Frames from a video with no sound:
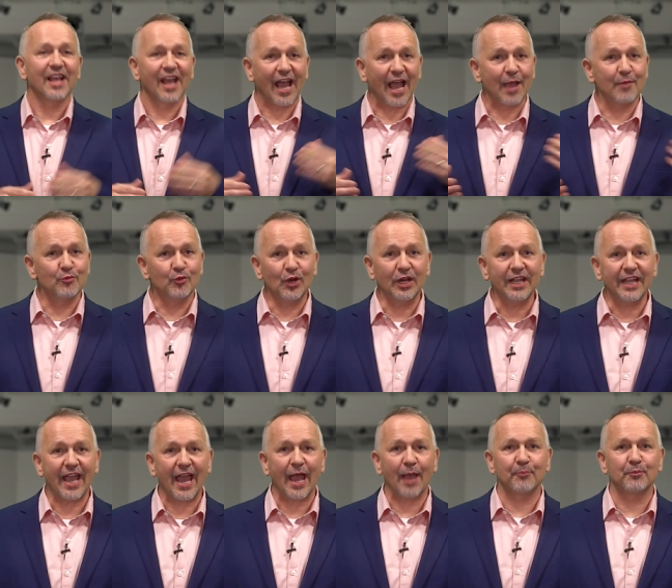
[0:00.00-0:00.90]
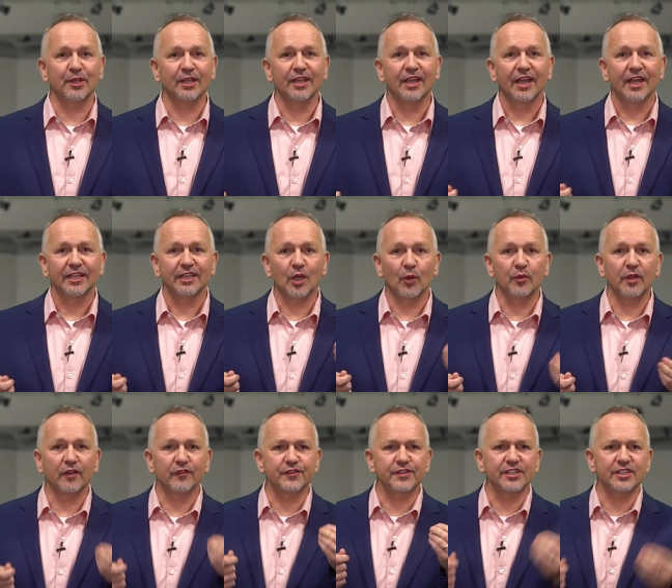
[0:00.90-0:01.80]
I'm really happy that we
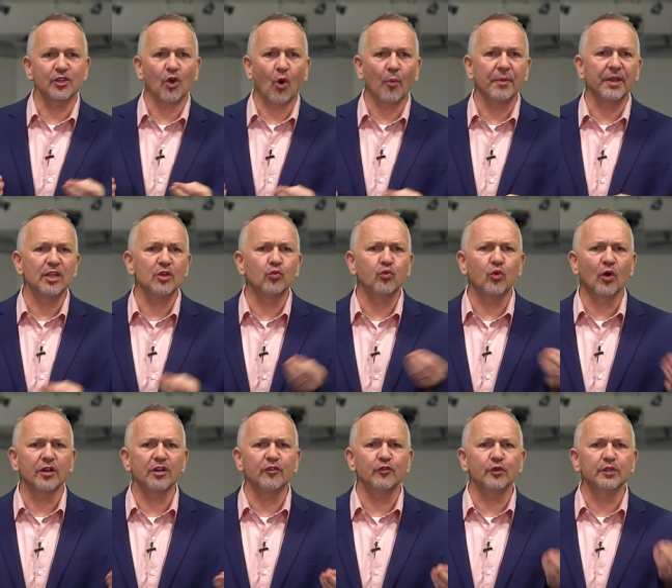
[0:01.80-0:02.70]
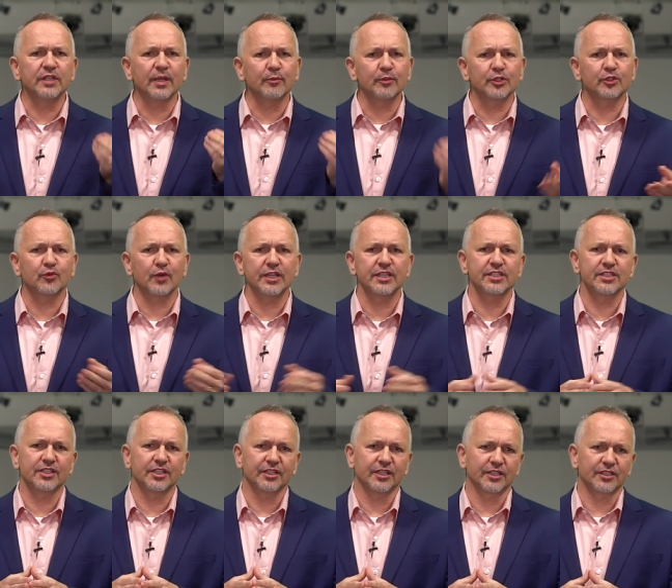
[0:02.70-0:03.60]
have so many wonderful
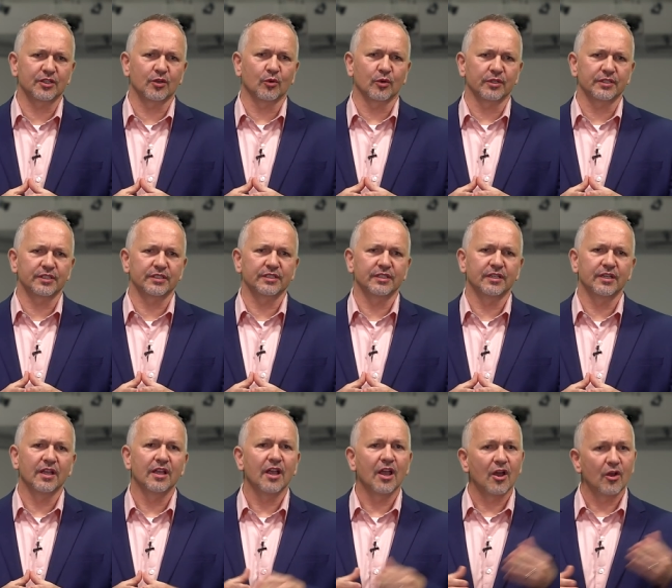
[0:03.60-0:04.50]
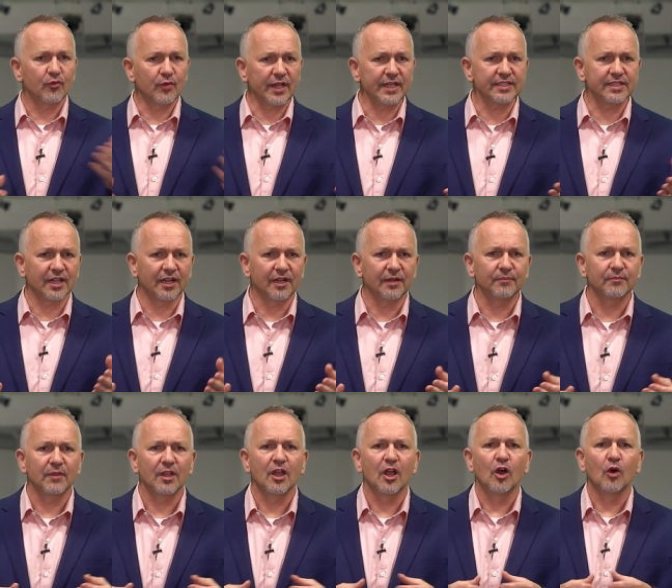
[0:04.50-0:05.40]
demonstrations in this course. Reza
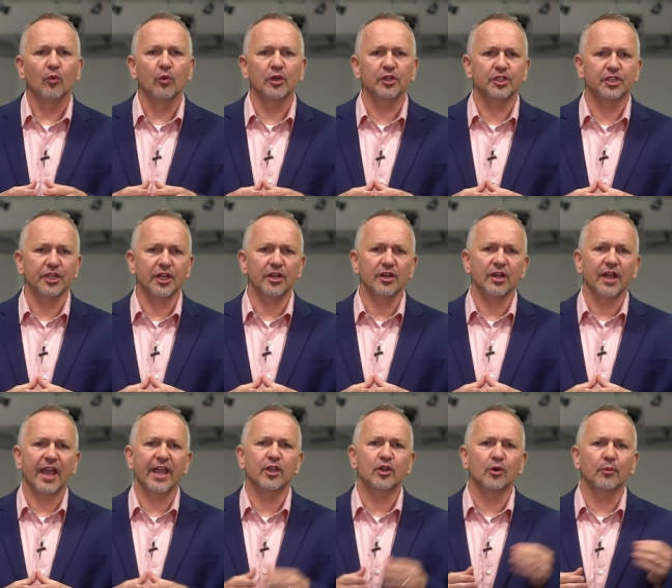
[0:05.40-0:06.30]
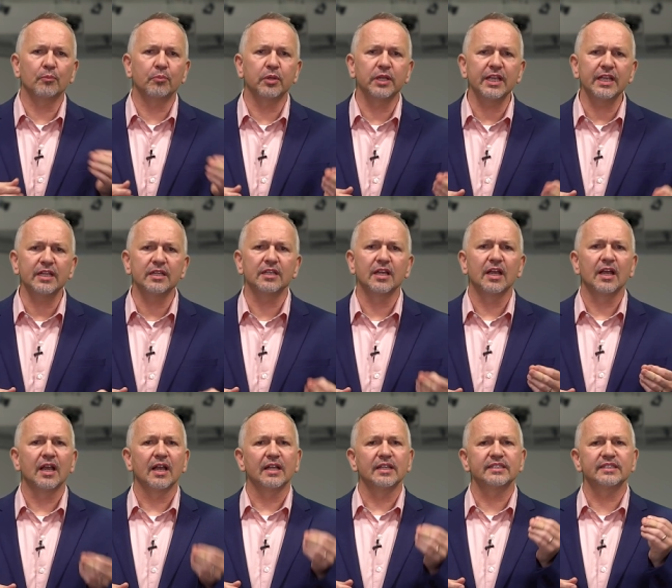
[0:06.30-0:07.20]
will share a complete
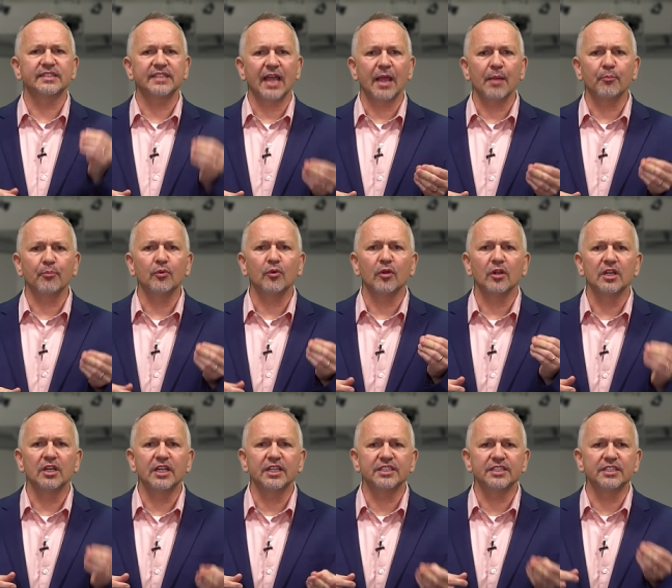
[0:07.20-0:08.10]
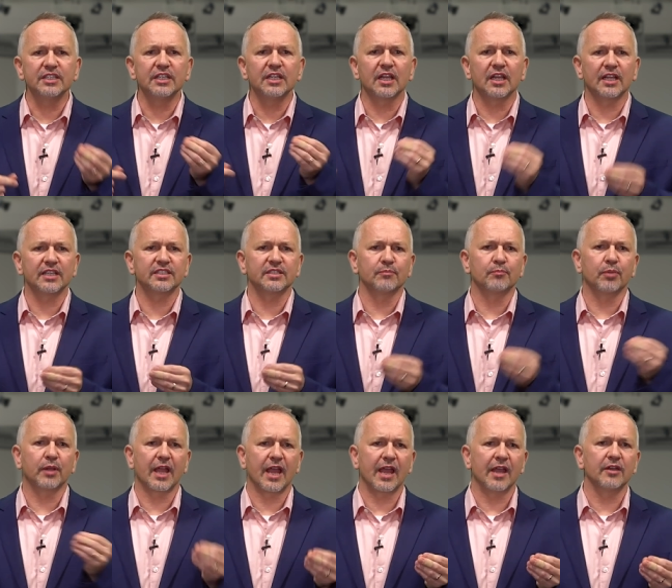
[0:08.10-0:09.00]
sample listening lesson
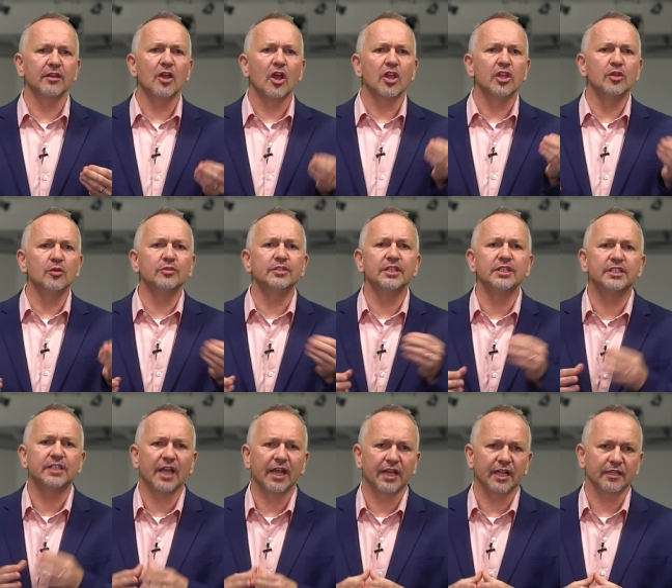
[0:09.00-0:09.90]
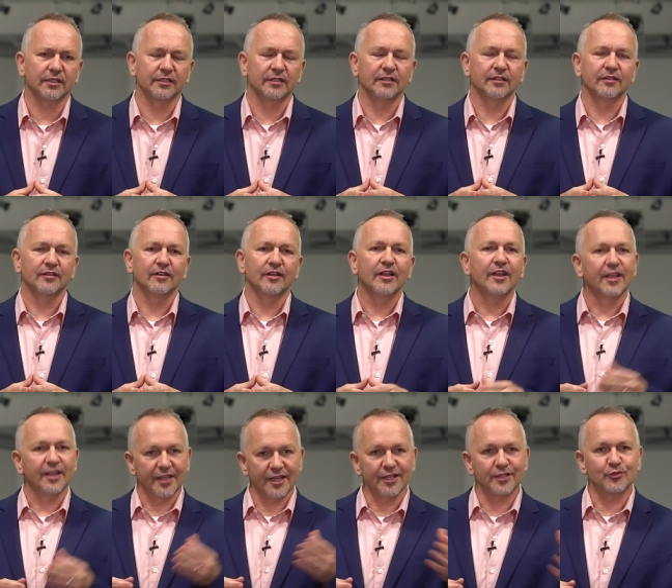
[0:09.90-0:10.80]
plan using TED-Ed.
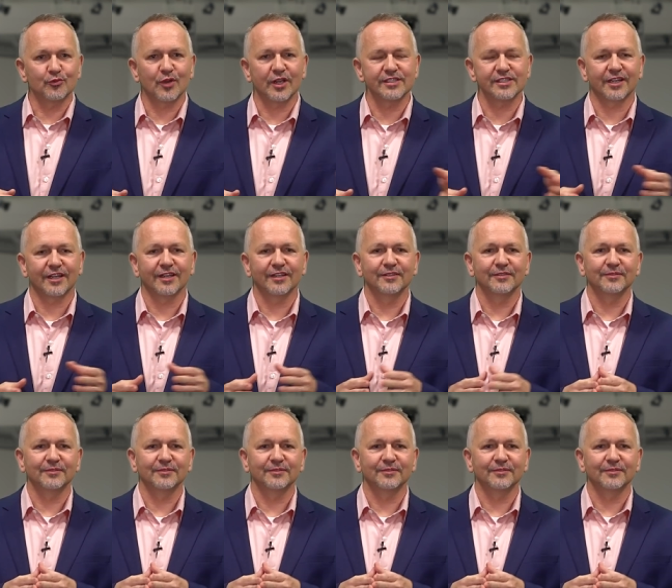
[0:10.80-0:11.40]
Here's Reza.